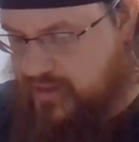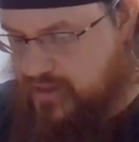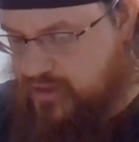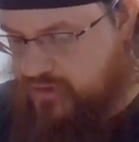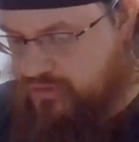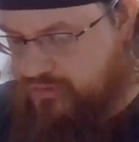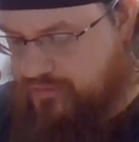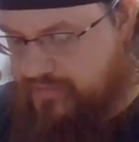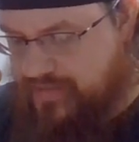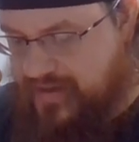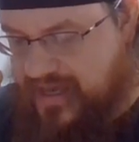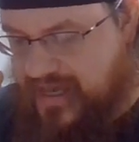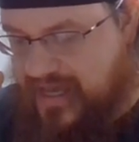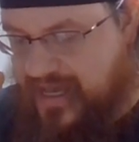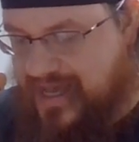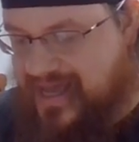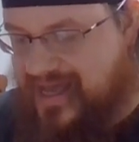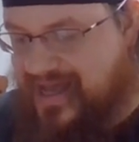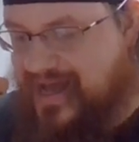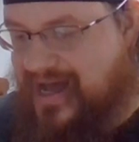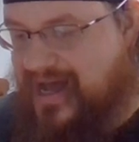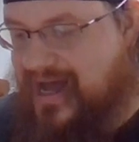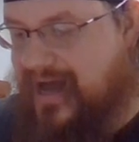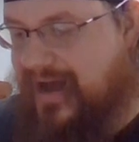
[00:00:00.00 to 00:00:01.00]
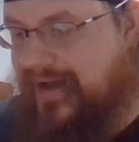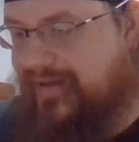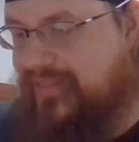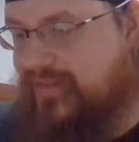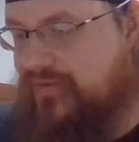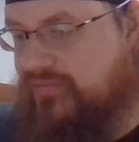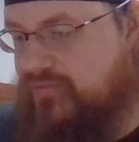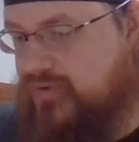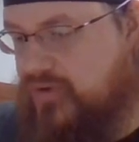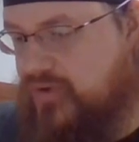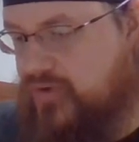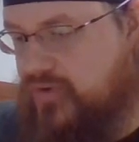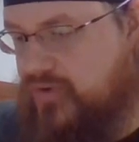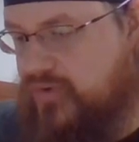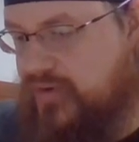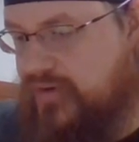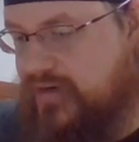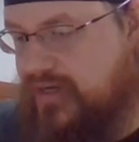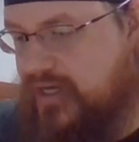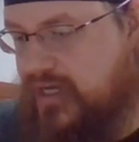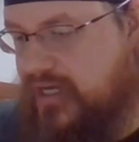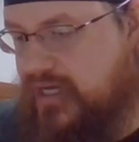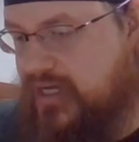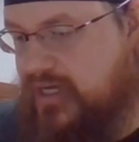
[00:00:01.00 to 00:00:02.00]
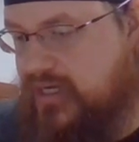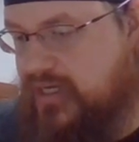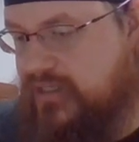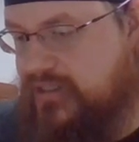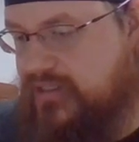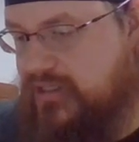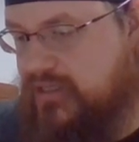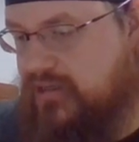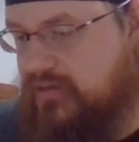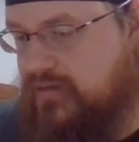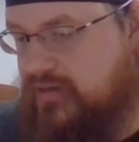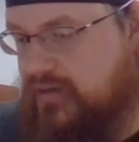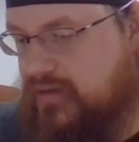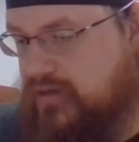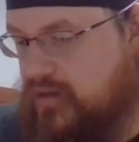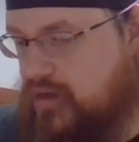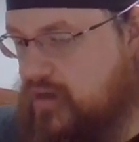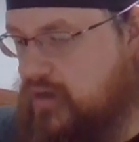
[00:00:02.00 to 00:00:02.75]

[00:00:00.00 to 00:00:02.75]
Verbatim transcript: it will be on the road to learning.